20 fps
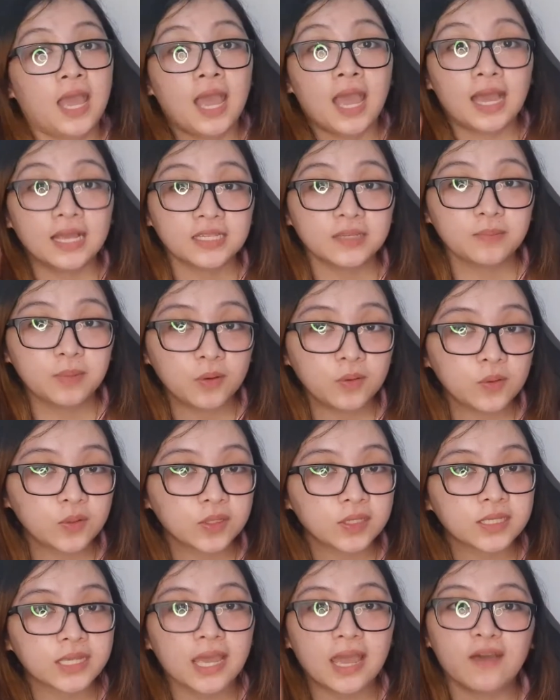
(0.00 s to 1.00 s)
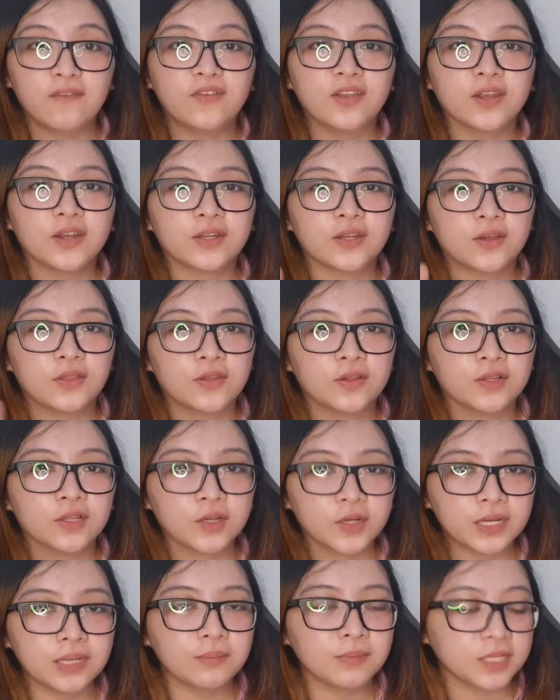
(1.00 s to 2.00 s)
As a bonus, I have here another
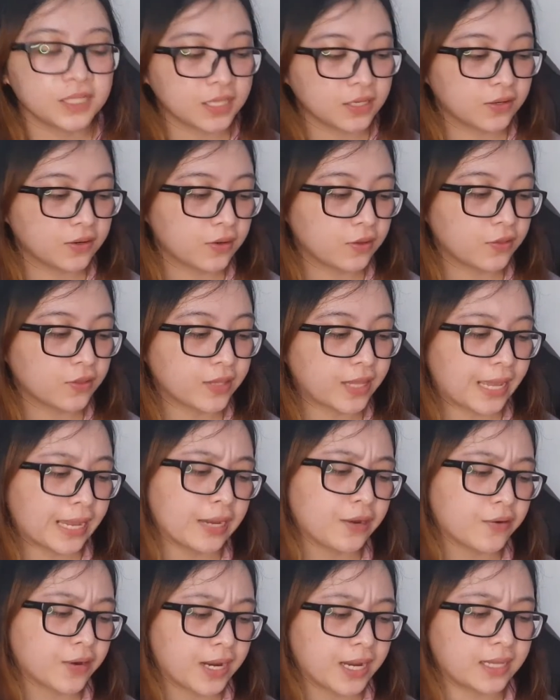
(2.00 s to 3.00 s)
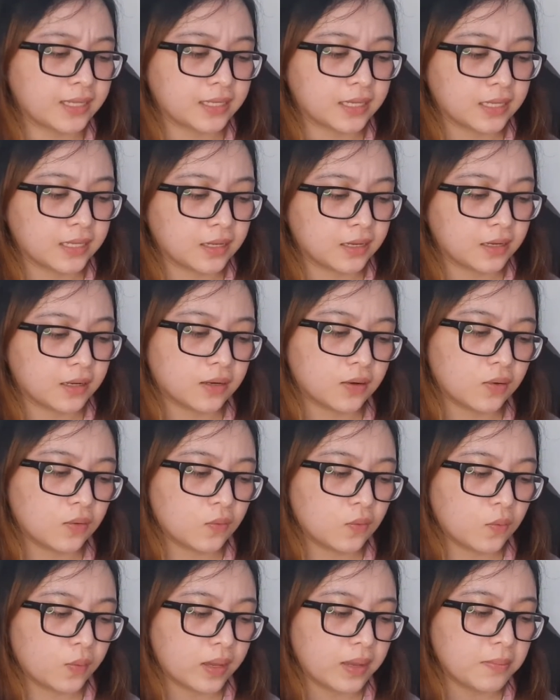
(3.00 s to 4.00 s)
learning material that I created
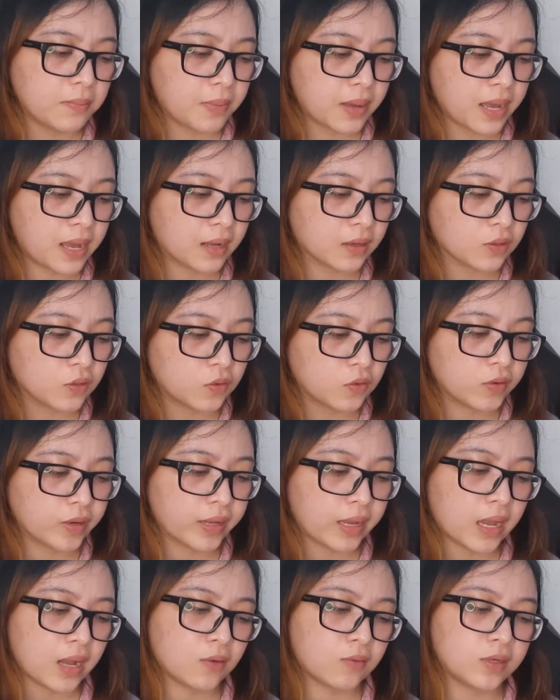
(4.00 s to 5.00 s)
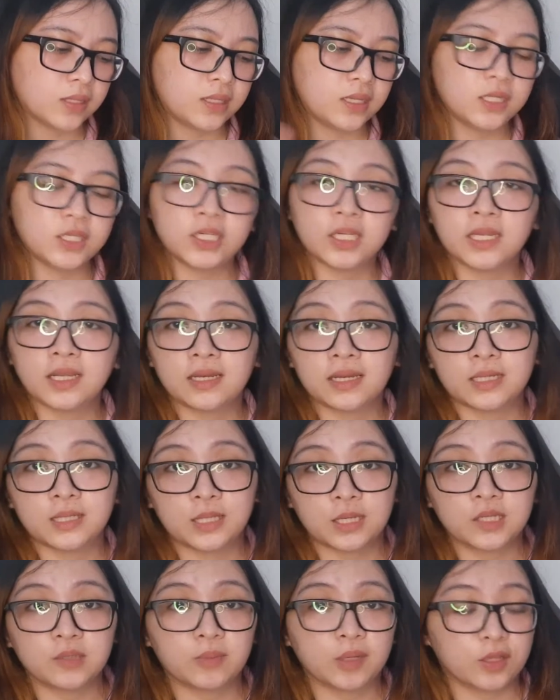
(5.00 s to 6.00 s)
way back during our teaching and
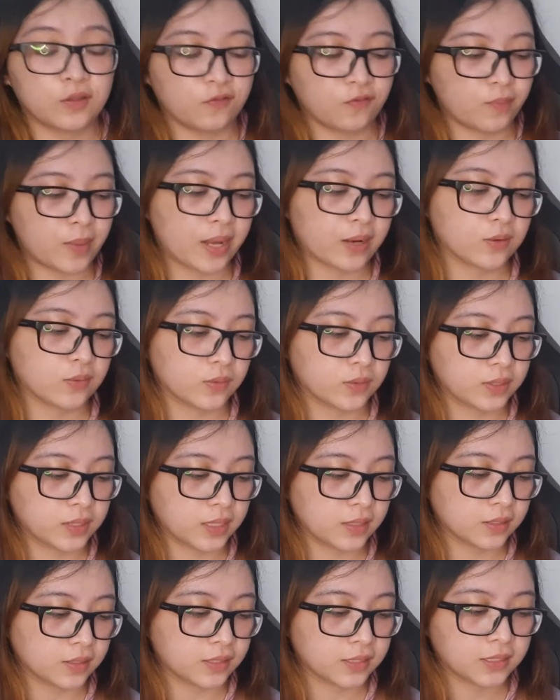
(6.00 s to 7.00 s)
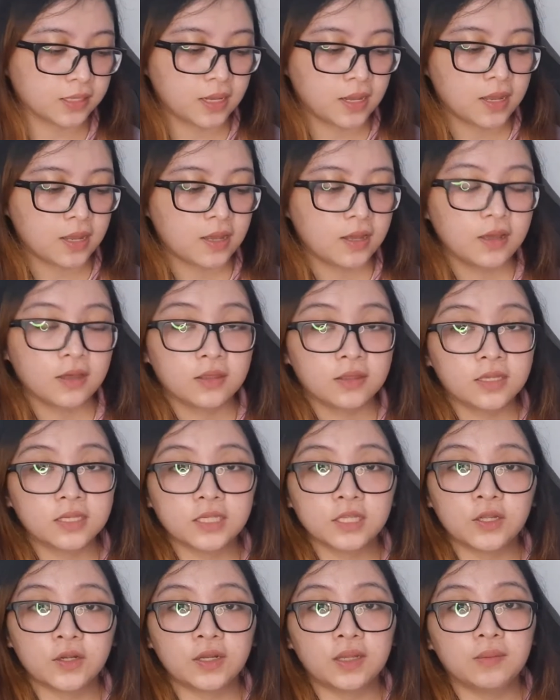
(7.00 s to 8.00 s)
assessment of macro skills.
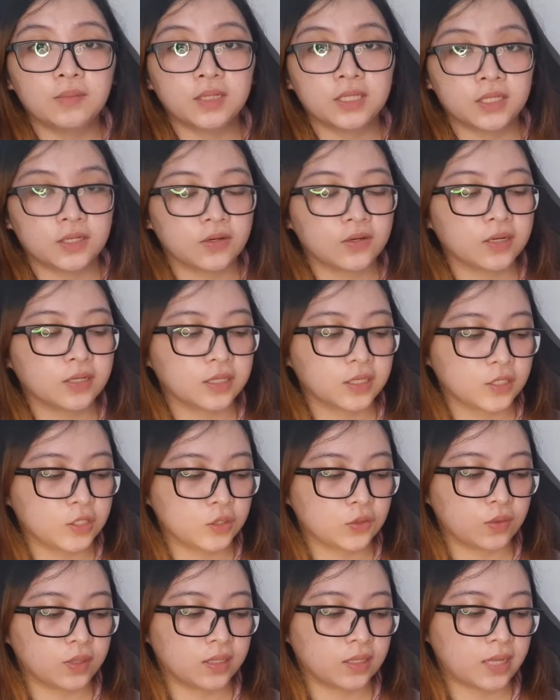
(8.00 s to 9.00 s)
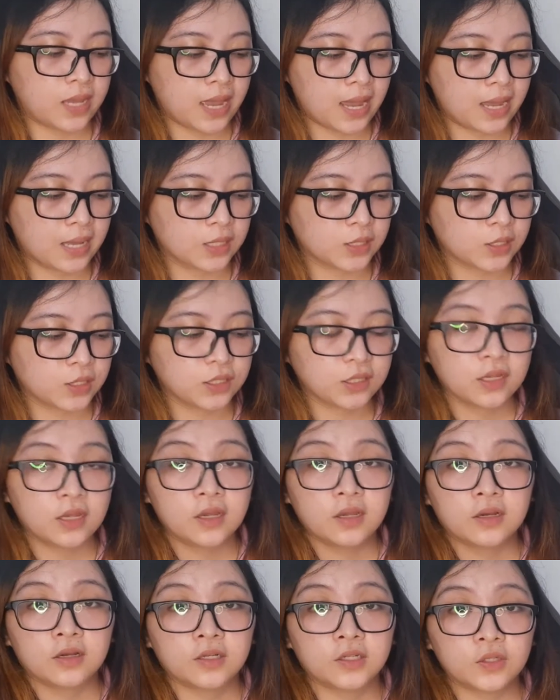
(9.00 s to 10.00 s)
This learning material is to enhance
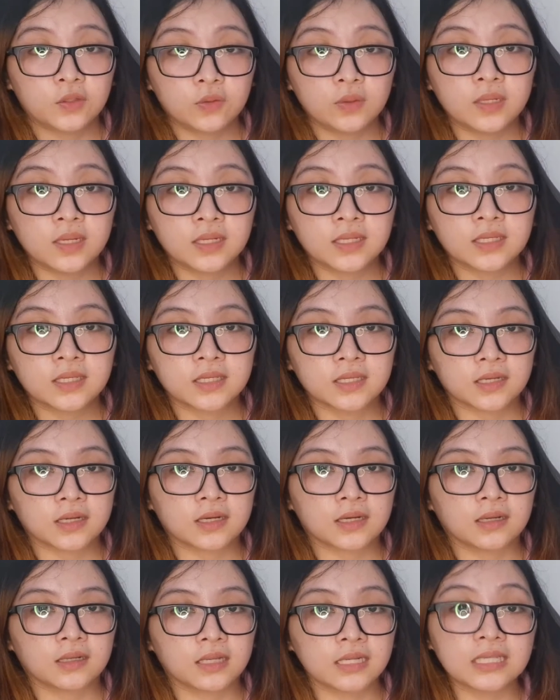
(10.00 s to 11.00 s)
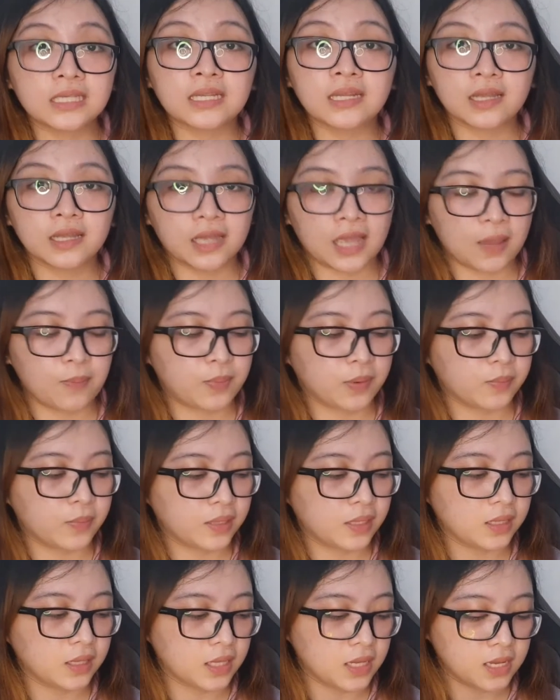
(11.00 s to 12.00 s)
a student's listening
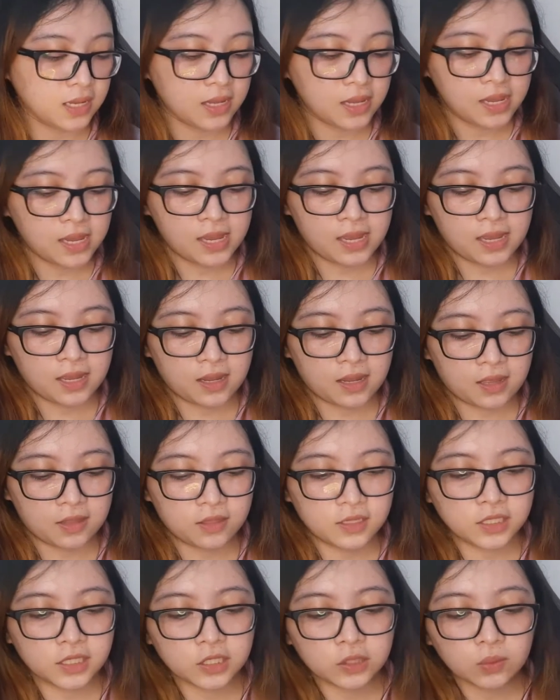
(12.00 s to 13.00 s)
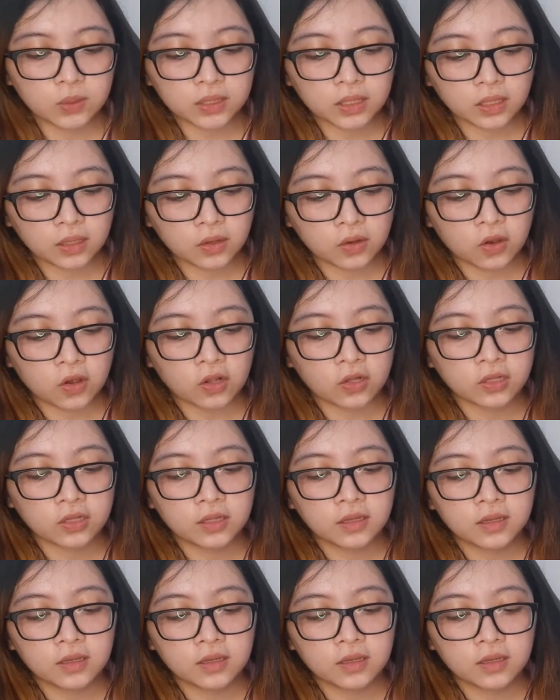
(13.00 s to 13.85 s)
capability, and this is what I call